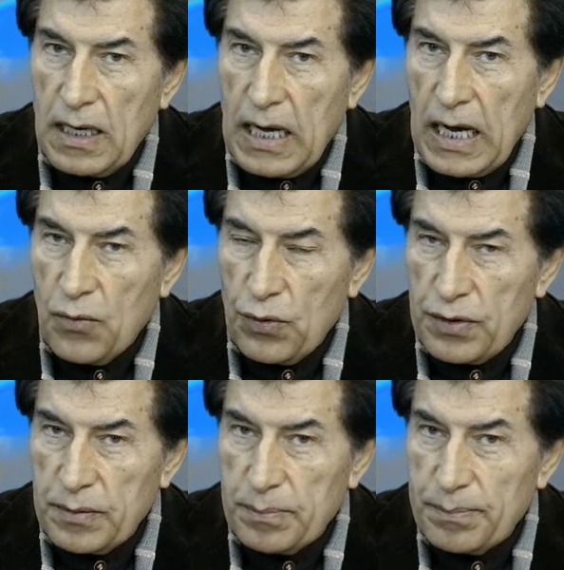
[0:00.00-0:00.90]
our
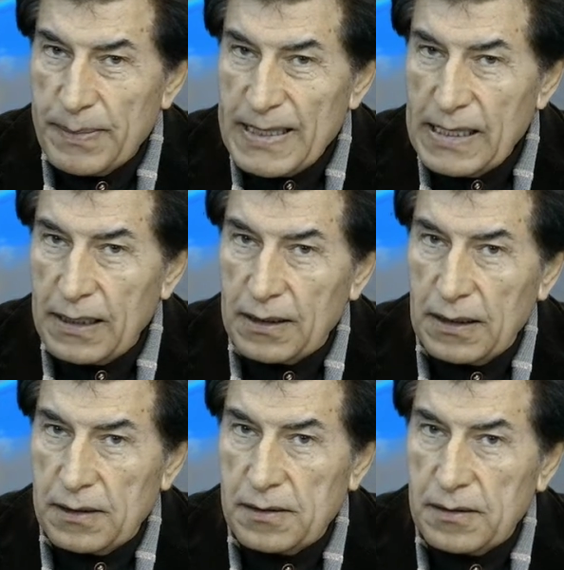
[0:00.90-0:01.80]

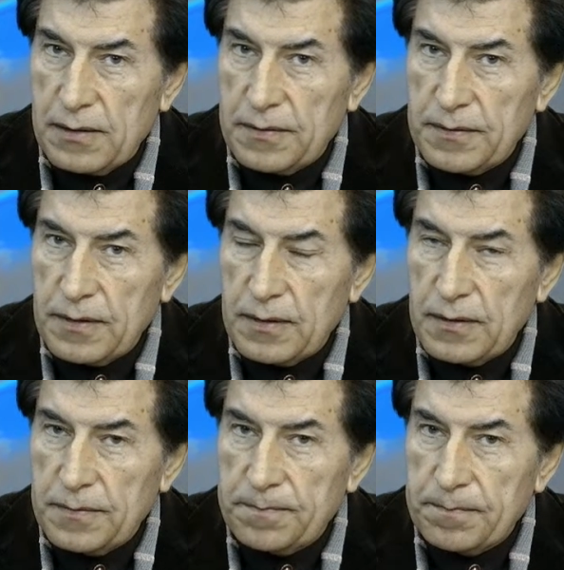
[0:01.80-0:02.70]
beingness
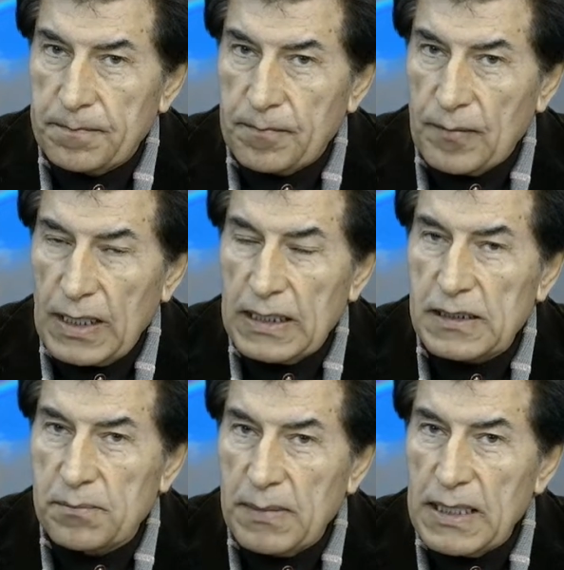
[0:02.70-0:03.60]
is
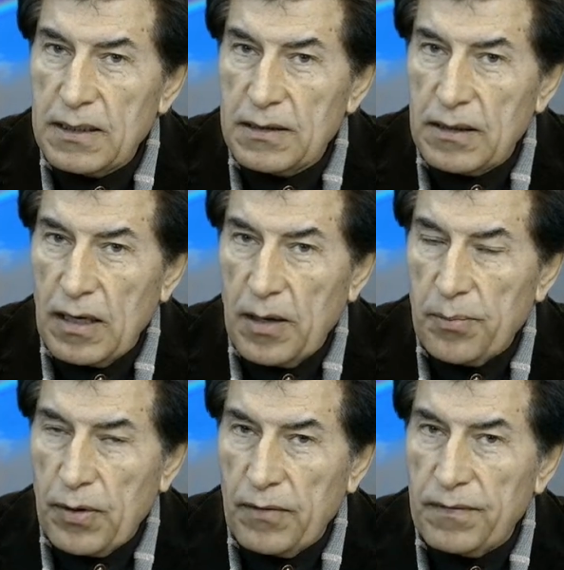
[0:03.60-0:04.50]
made up
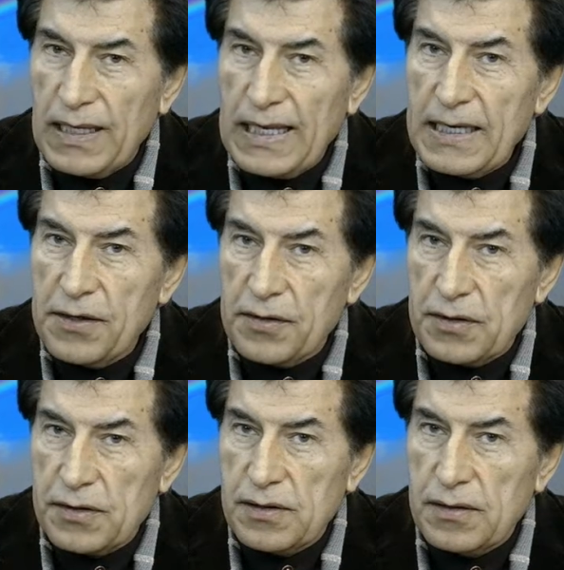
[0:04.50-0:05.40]
of
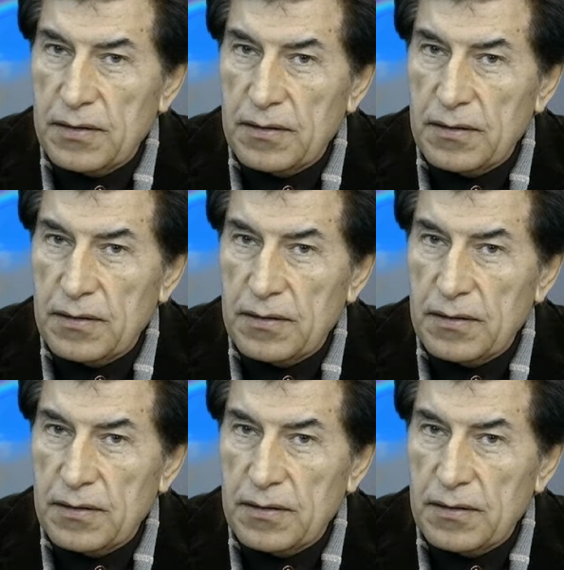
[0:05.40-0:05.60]
layers.